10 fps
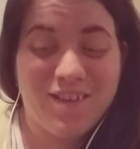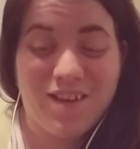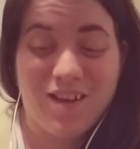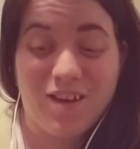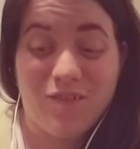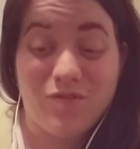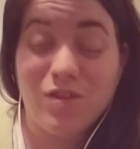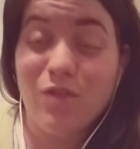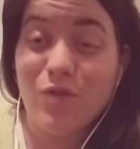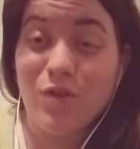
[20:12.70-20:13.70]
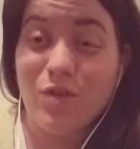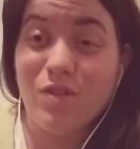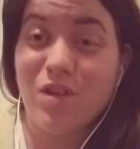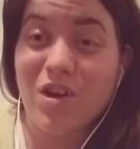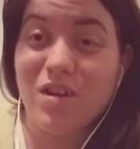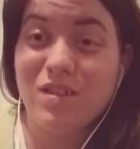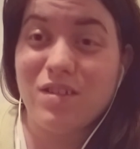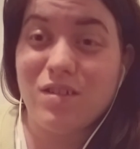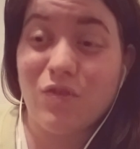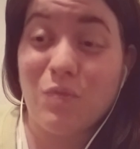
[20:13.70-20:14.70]
I've suffered a
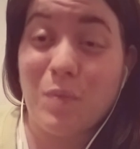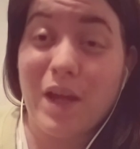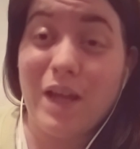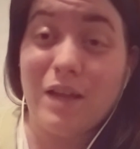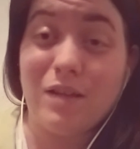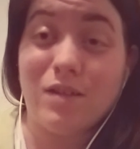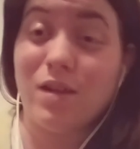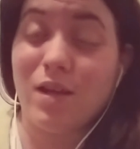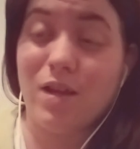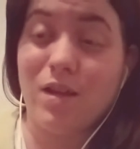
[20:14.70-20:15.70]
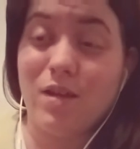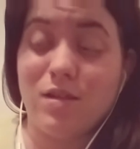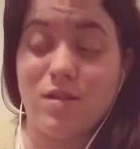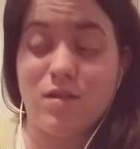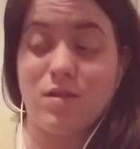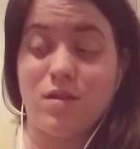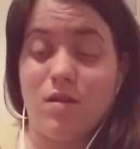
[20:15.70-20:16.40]
lot of pain. And